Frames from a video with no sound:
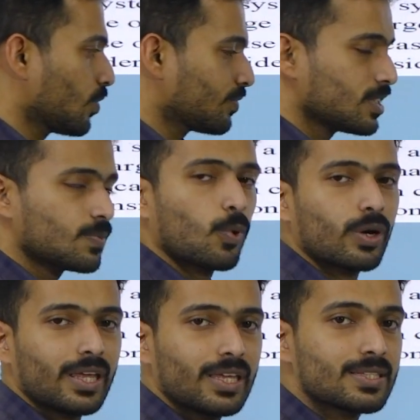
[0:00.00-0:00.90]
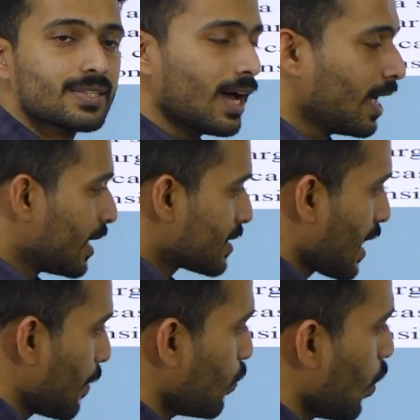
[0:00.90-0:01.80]
of this body is the
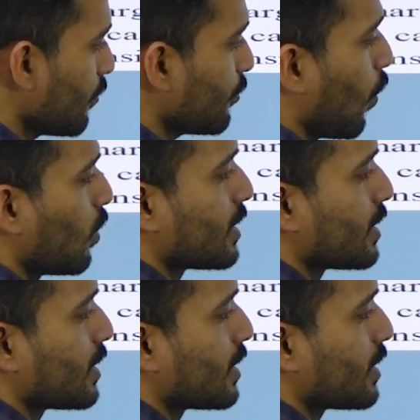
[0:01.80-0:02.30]
sum of all